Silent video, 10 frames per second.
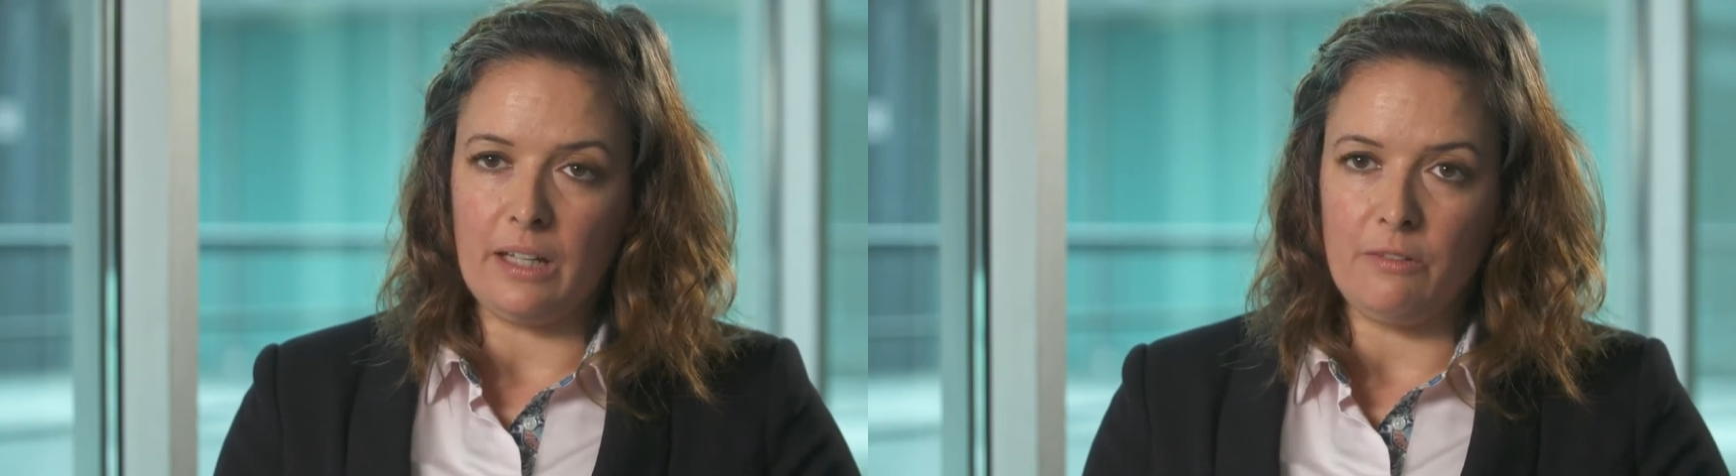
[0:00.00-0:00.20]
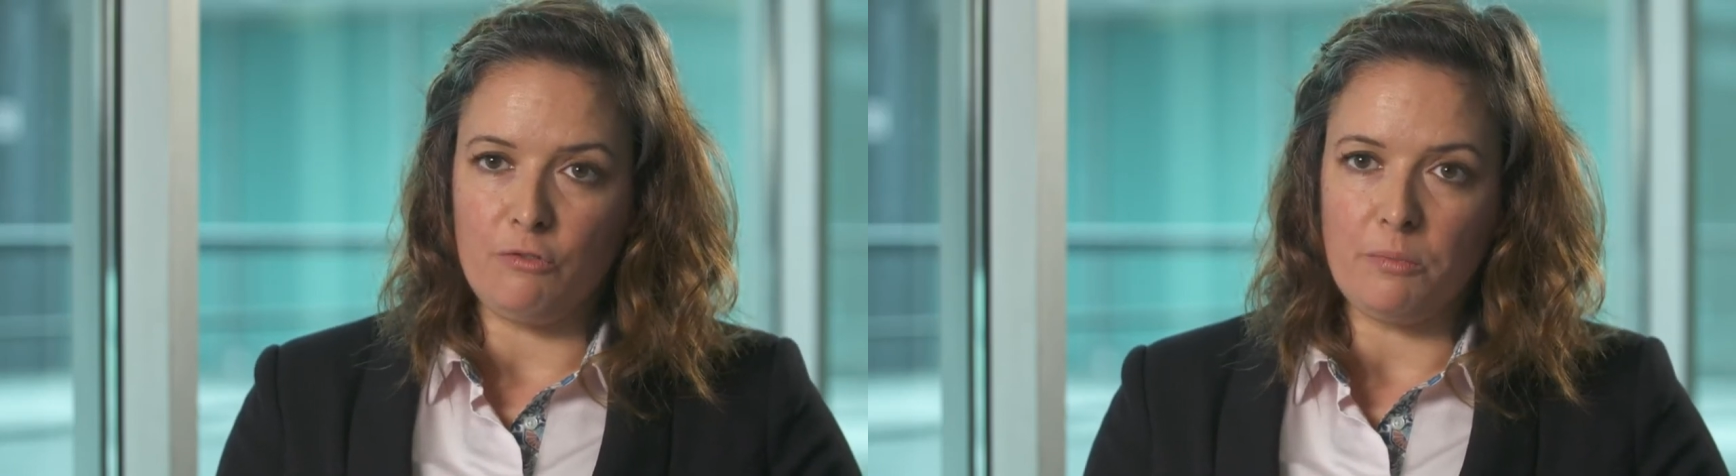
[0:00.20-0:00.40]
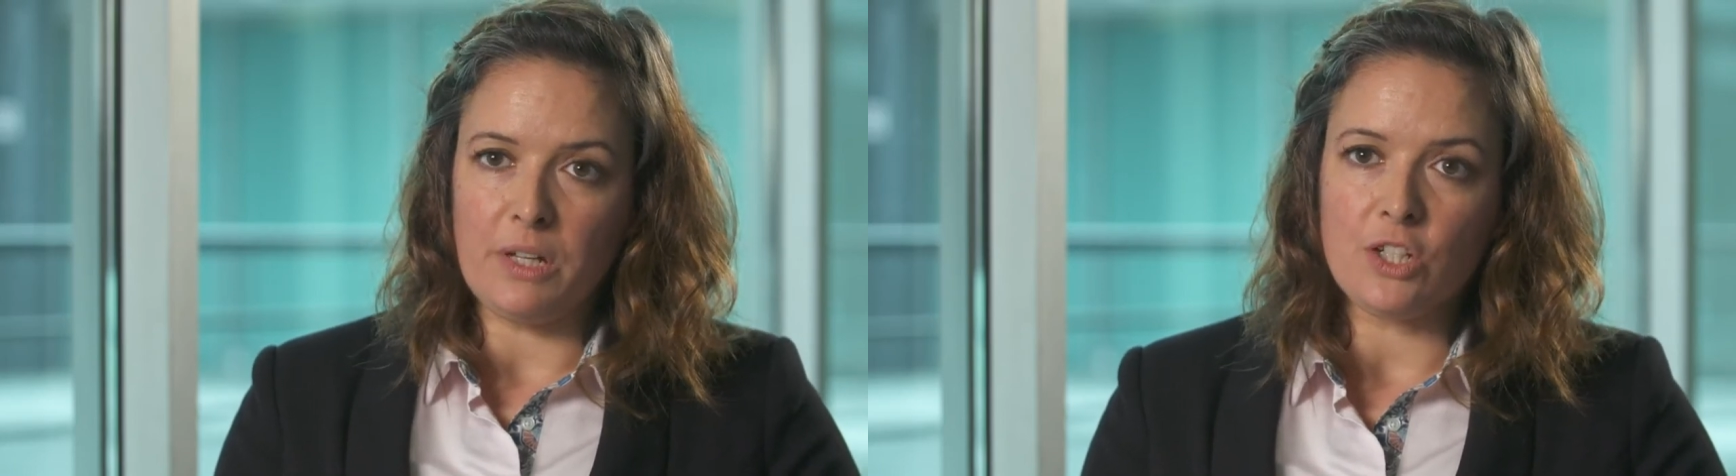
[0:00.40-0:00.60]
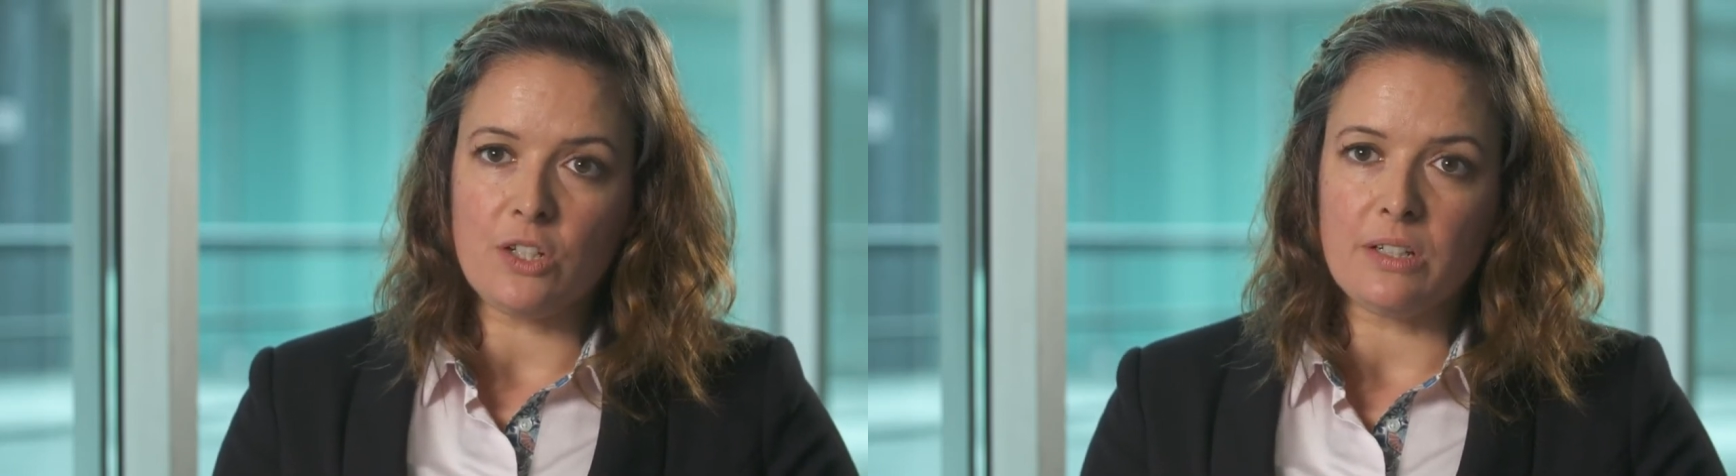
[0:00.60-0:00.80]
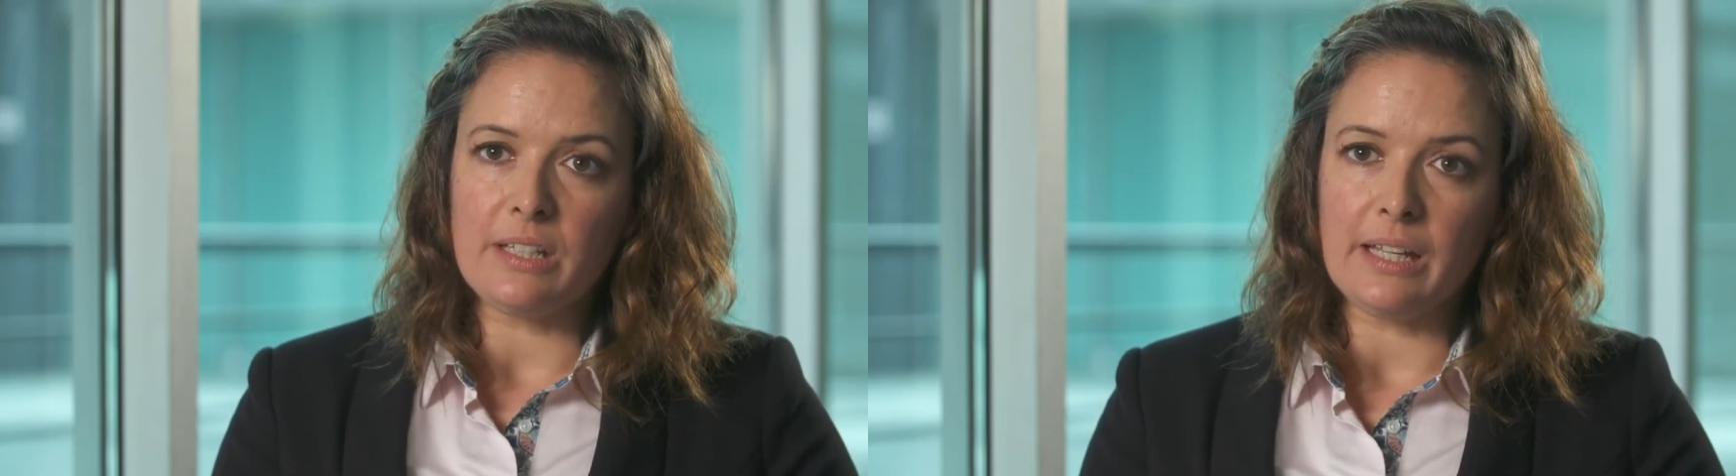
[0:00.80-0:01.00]

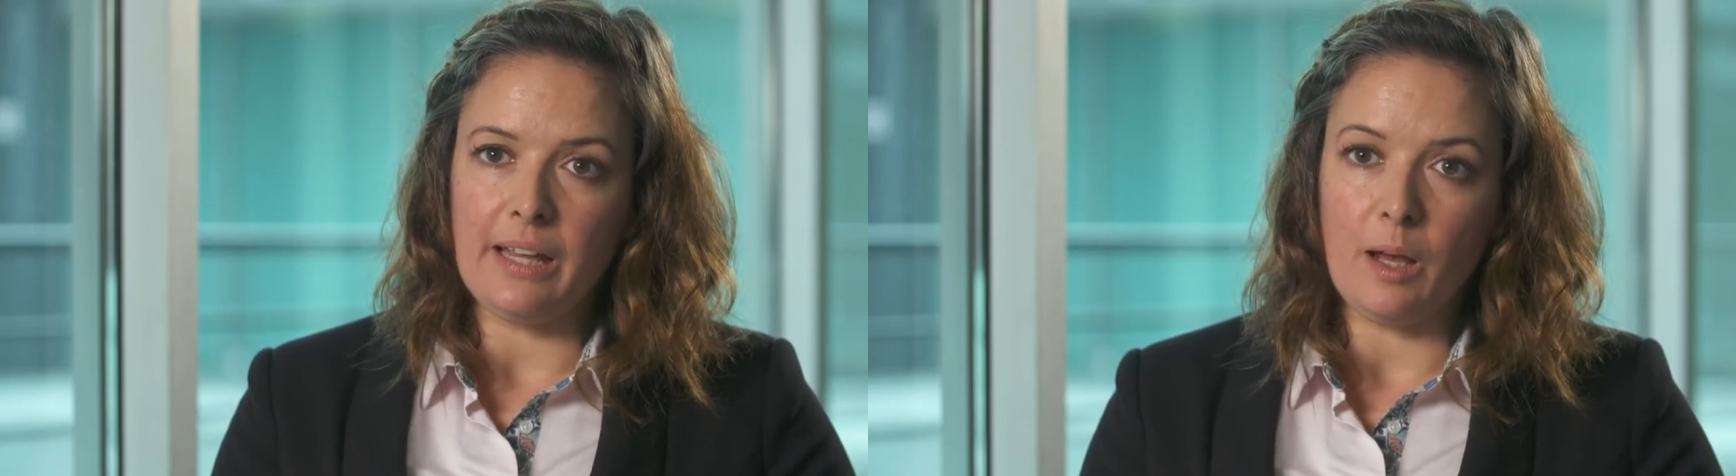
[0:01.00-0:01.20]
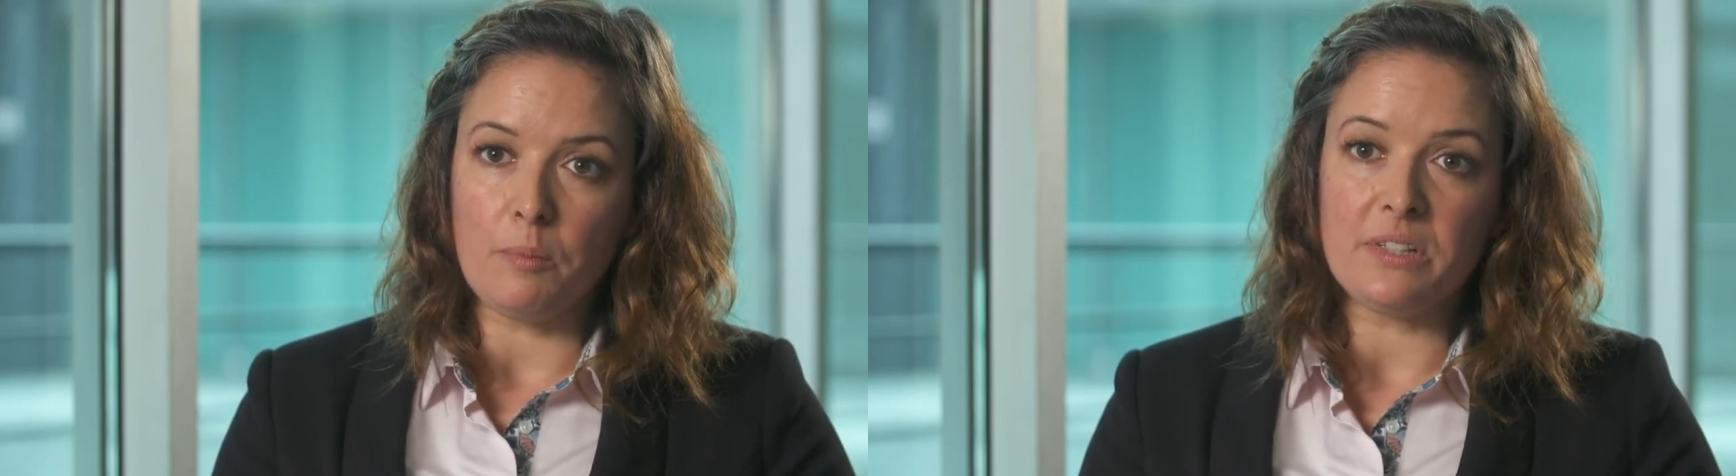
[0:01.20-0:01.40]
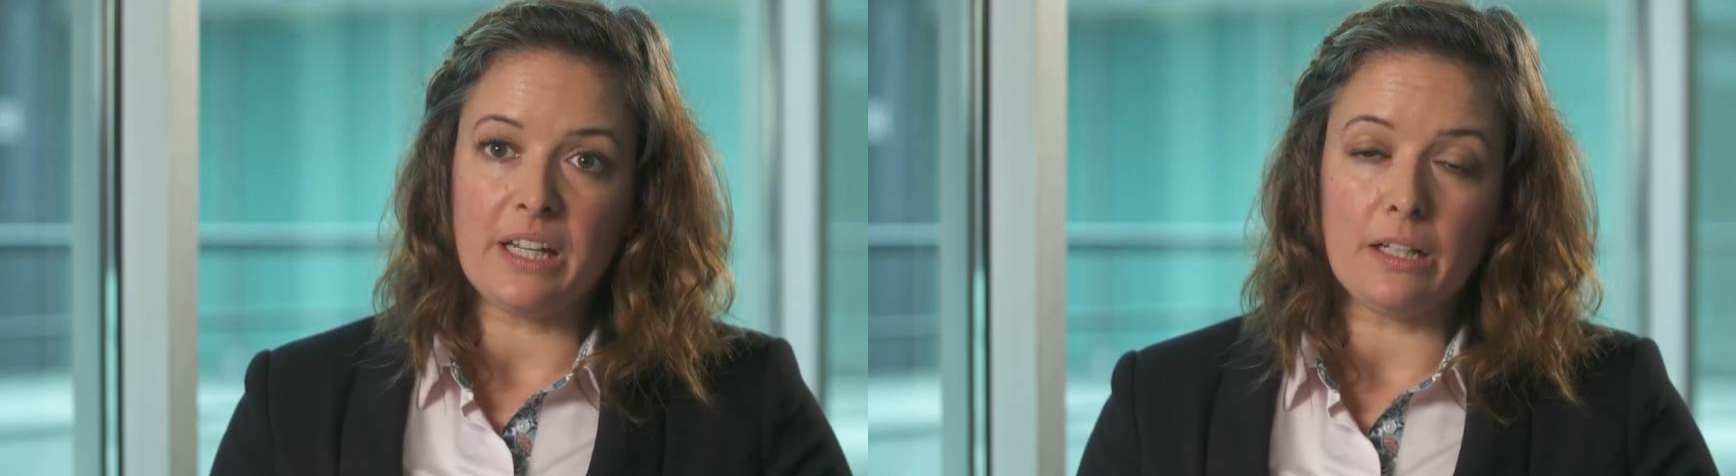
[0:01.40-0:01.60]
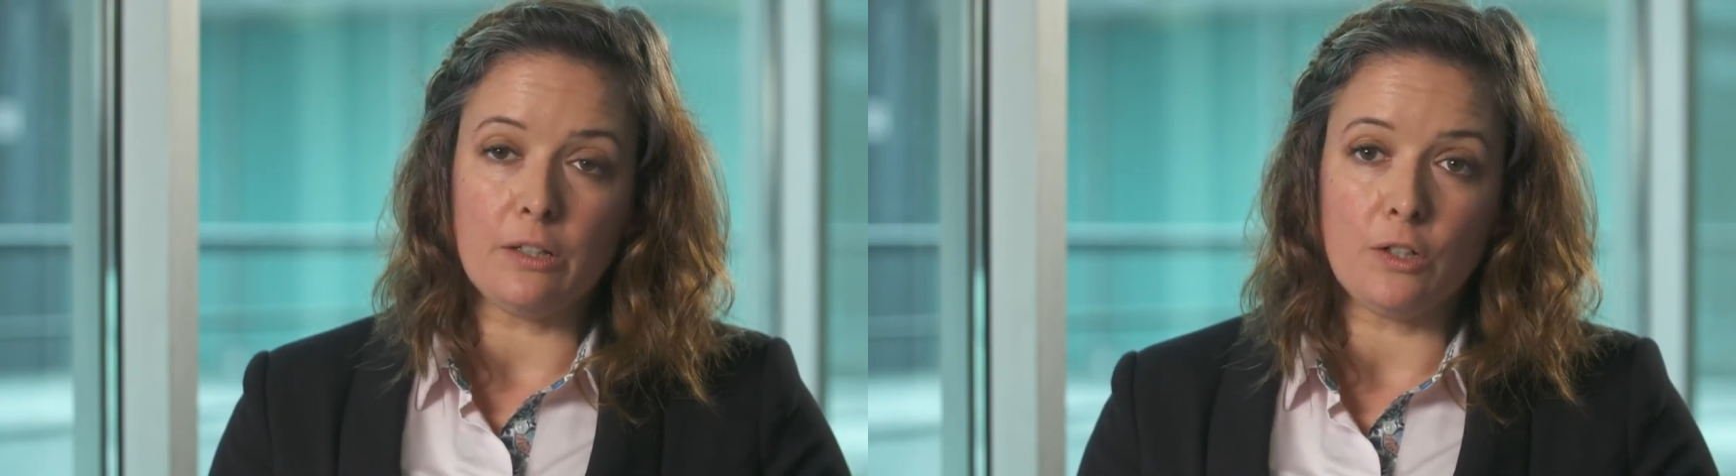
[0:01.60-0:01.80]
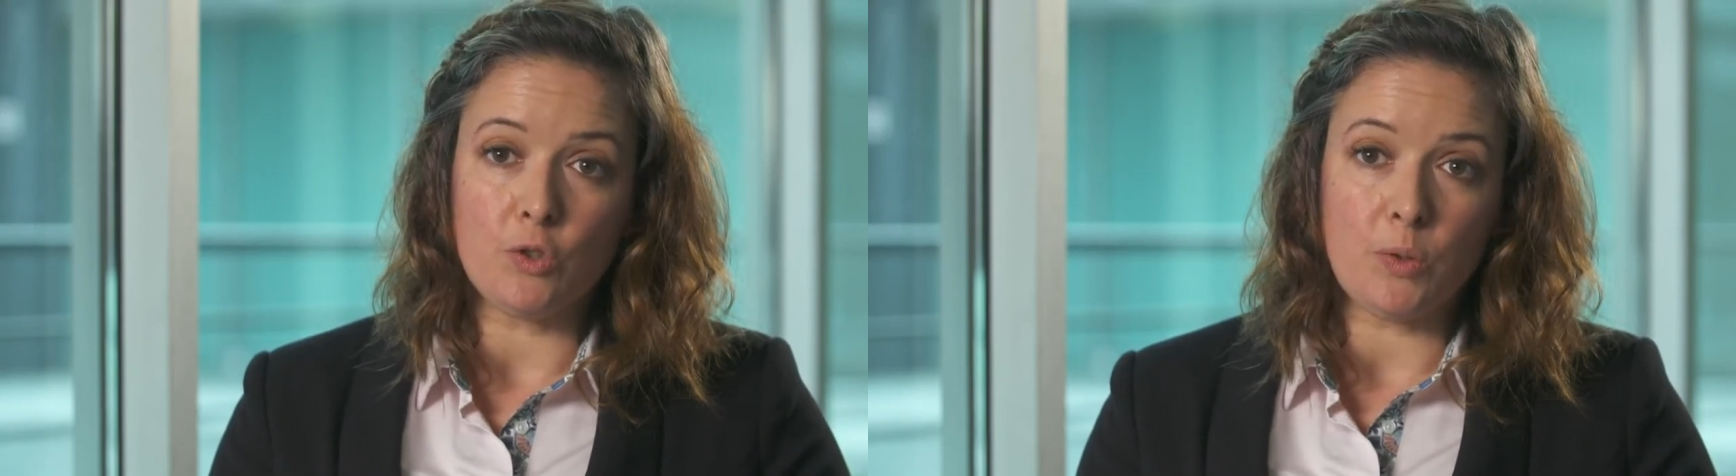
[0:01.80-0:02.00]
information can help
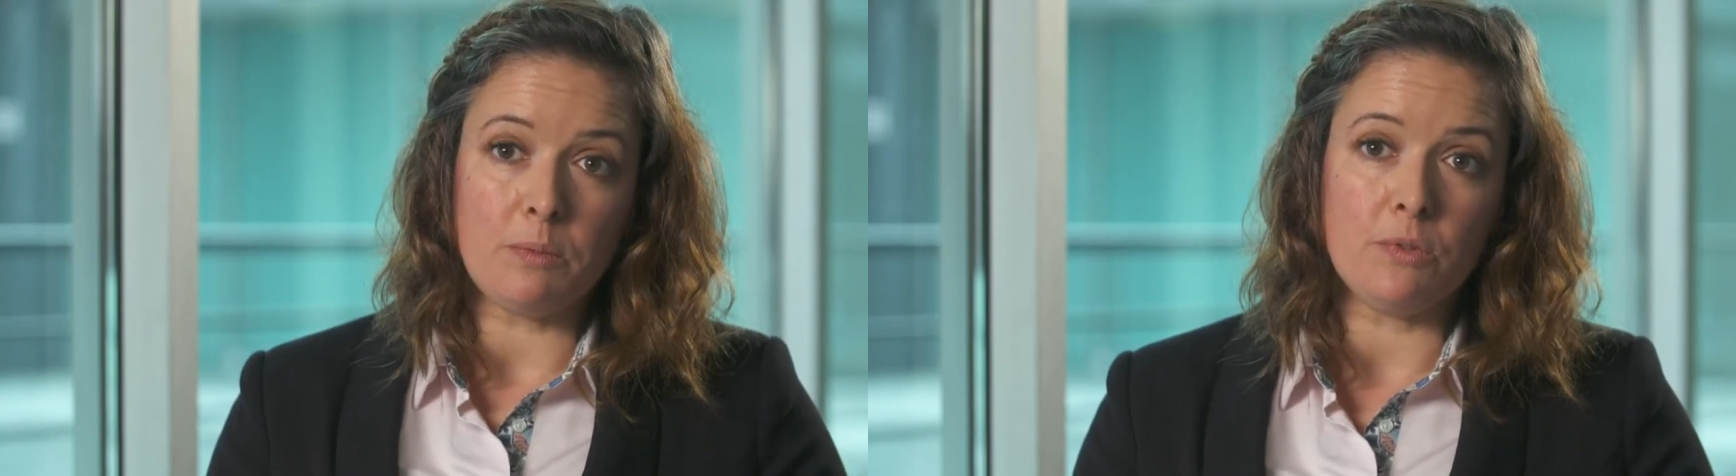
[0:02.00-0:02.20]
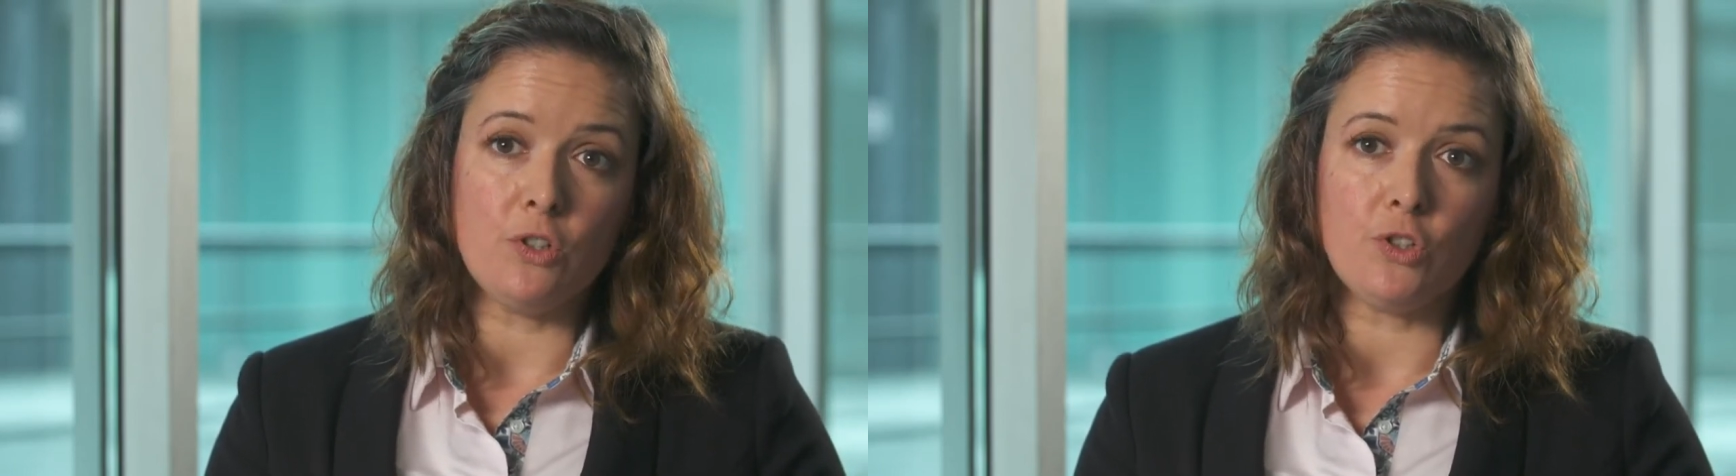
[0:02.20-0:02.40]
tailor treatment